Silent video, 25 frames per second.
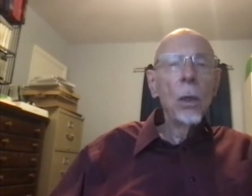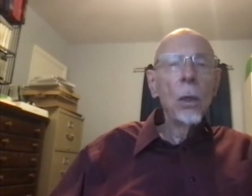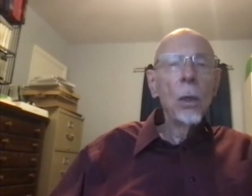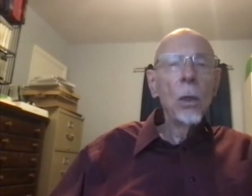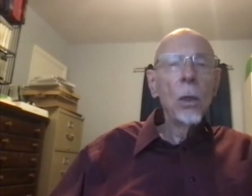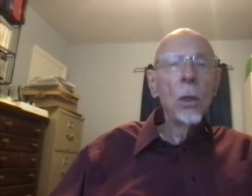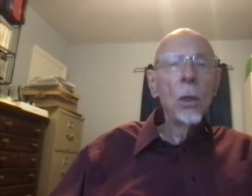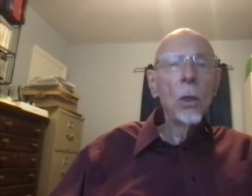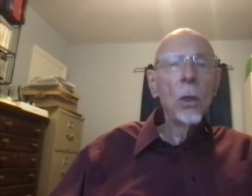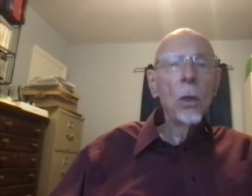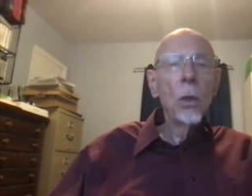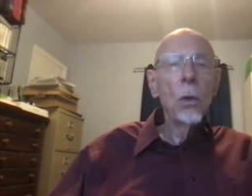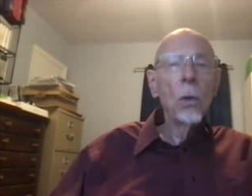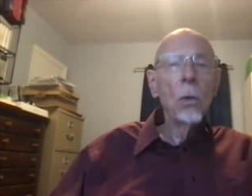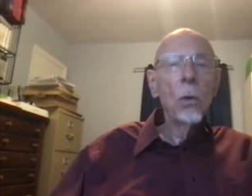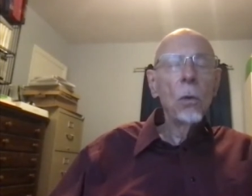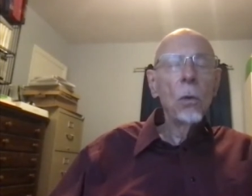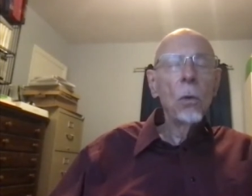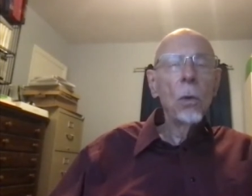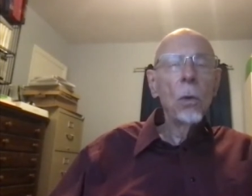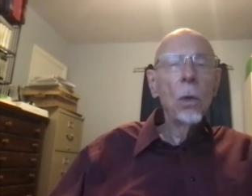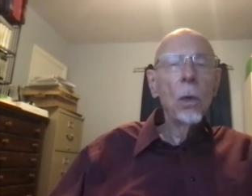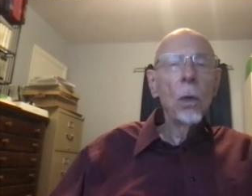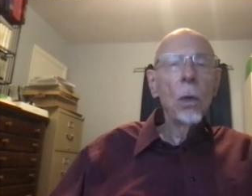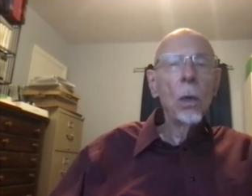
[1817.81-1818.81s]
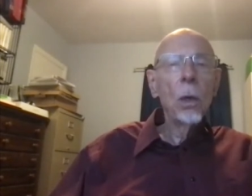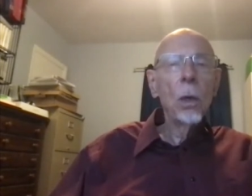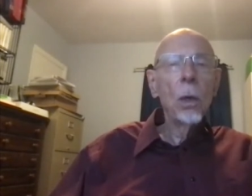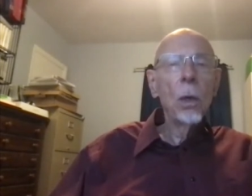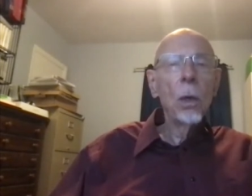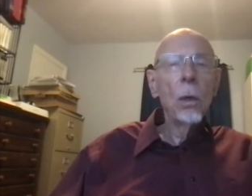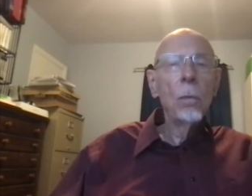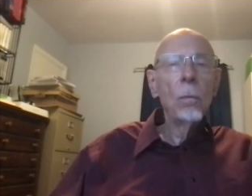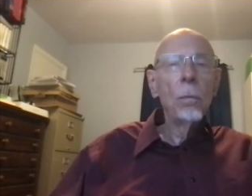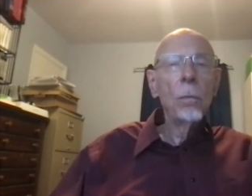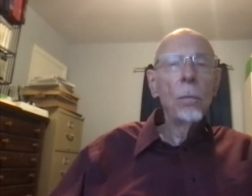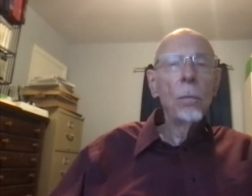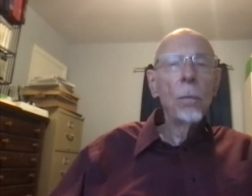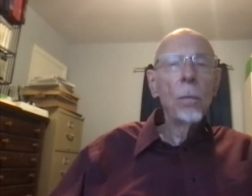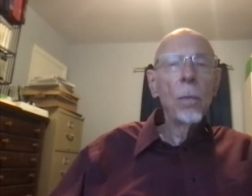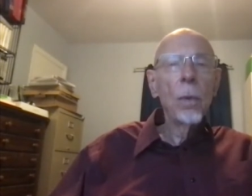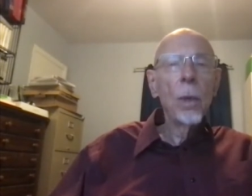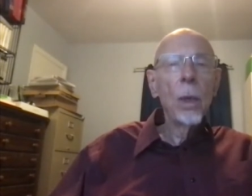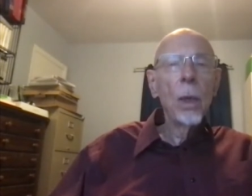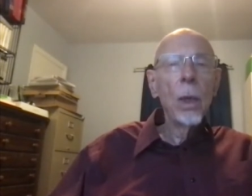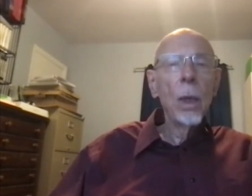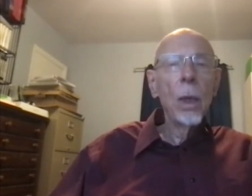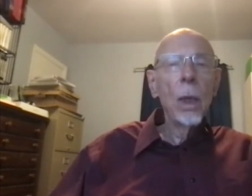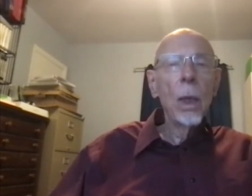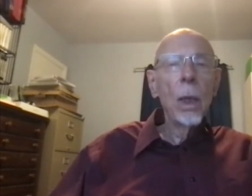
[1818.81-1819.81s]
So,
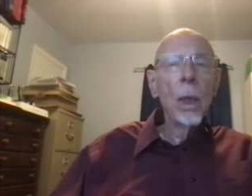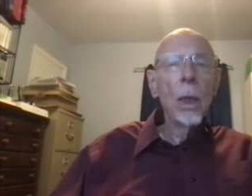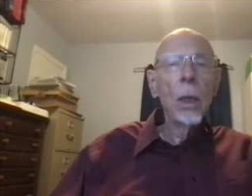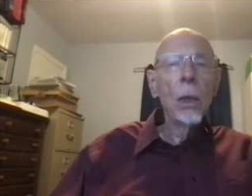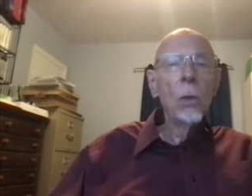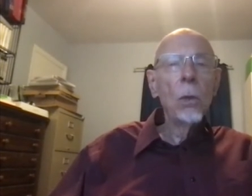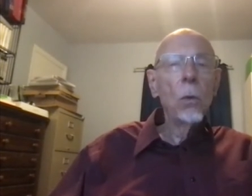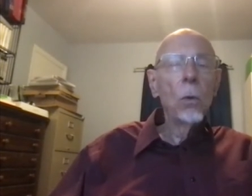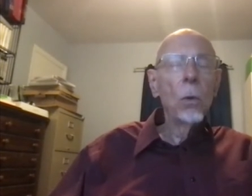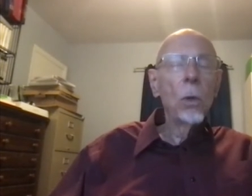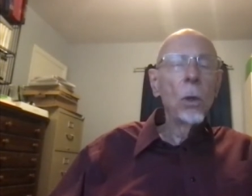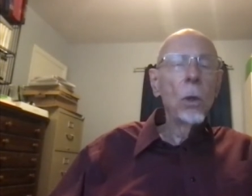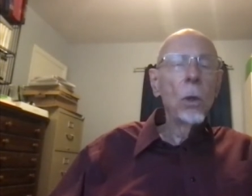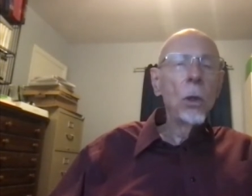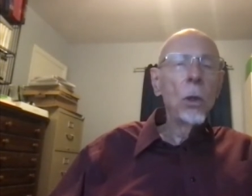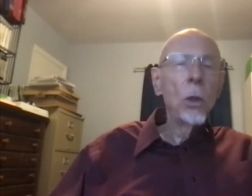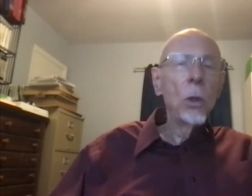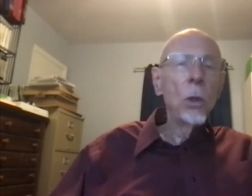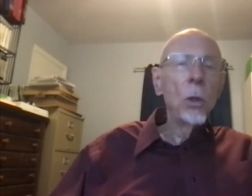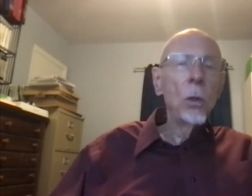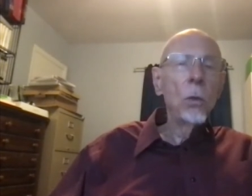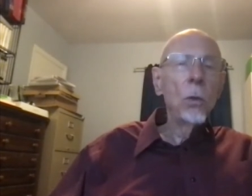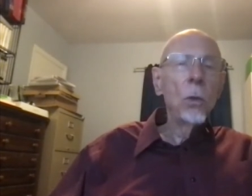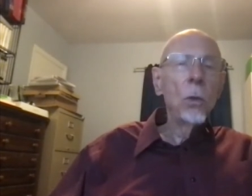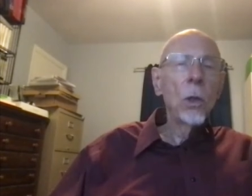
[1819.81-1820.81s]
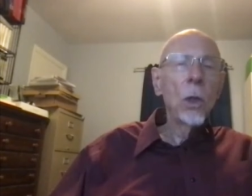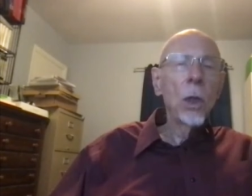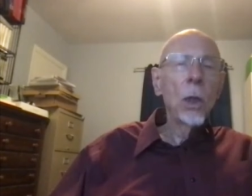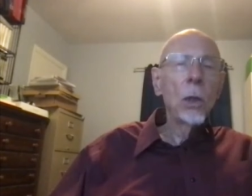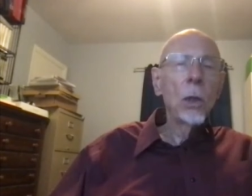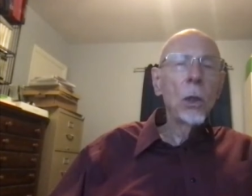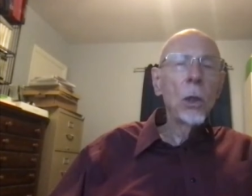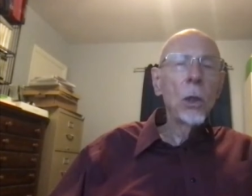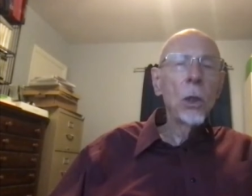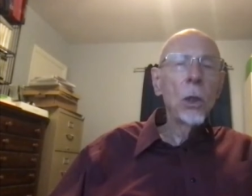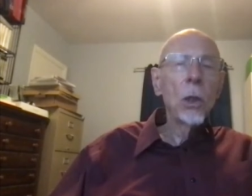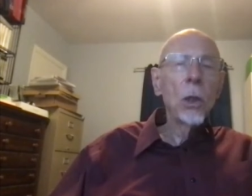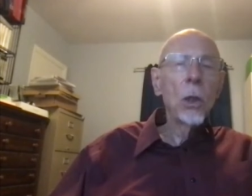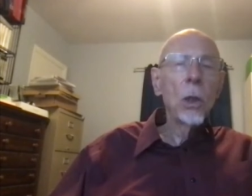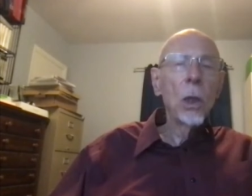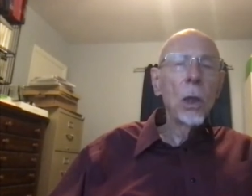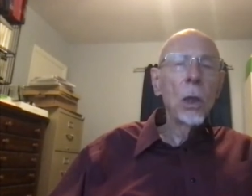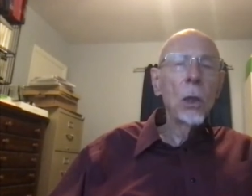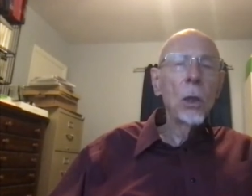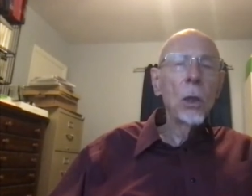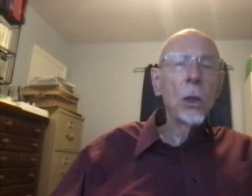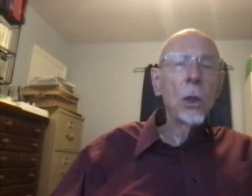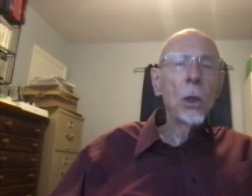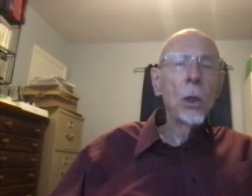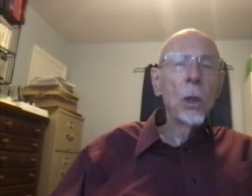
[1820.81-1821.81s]
in order to do such and
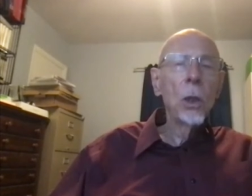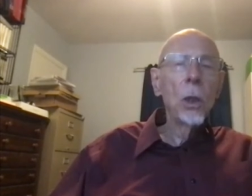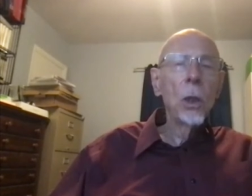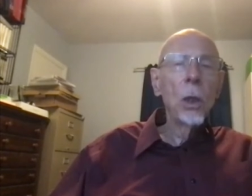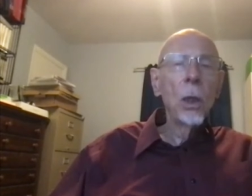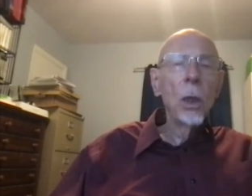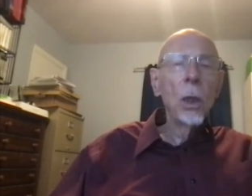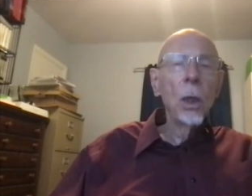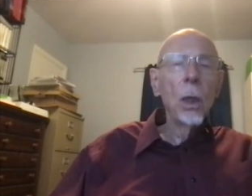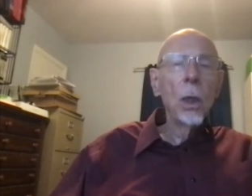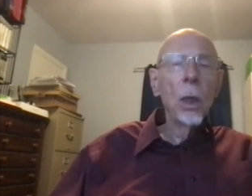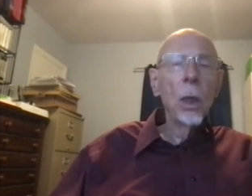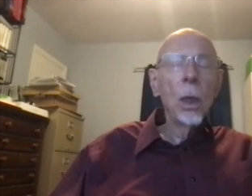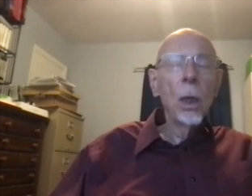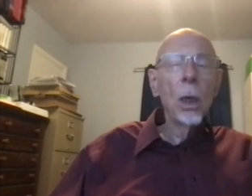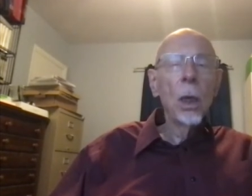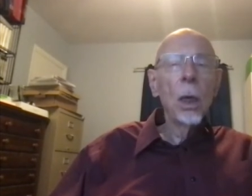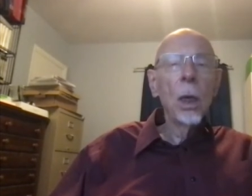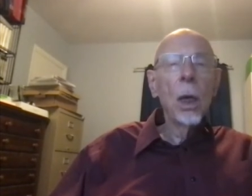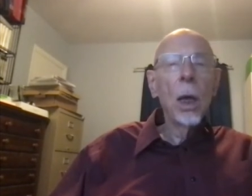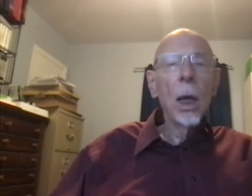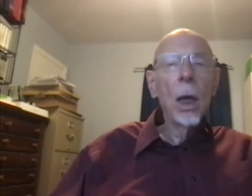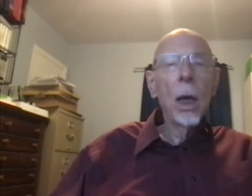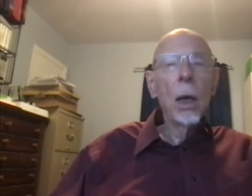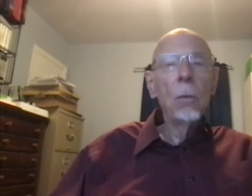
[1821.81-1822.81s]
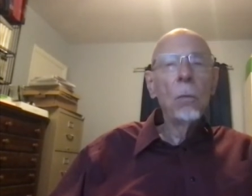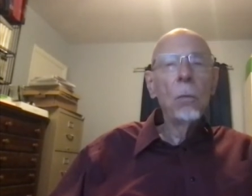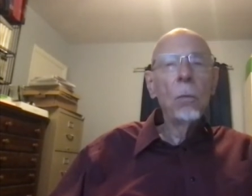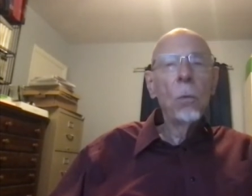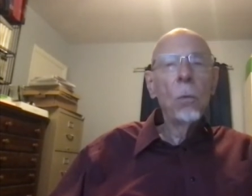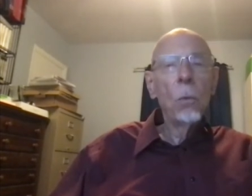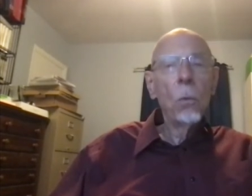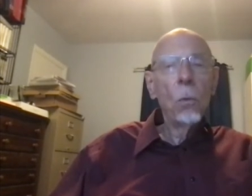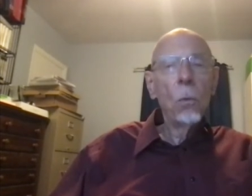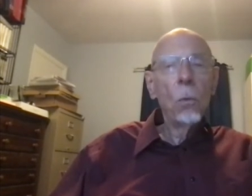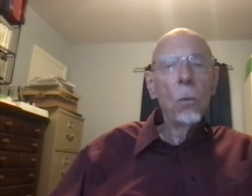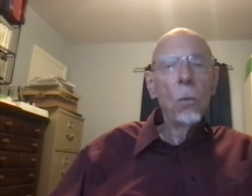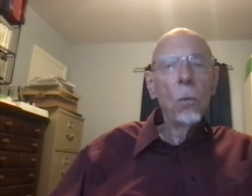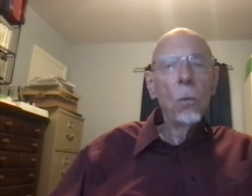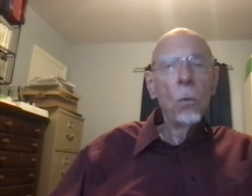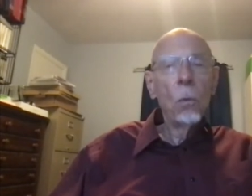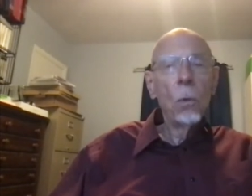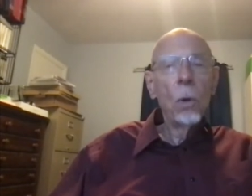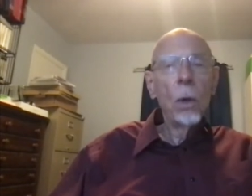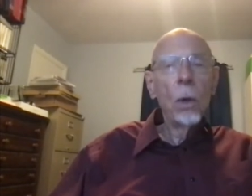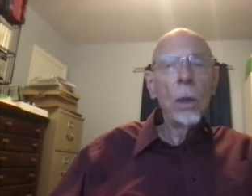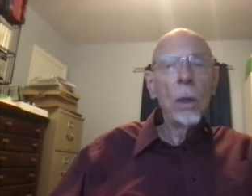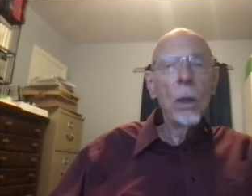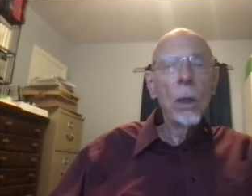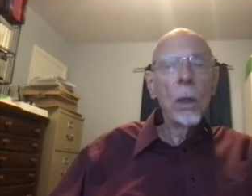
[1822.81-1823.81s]
such, I
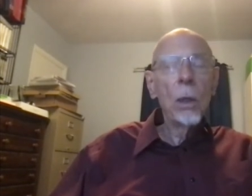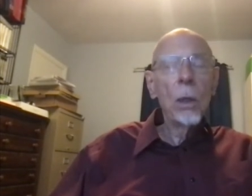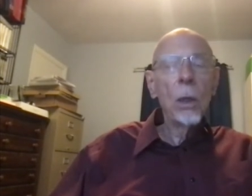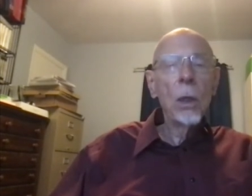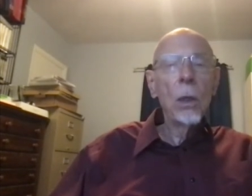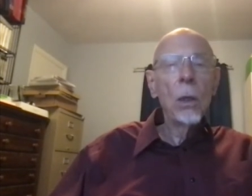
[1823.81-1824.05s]
want it.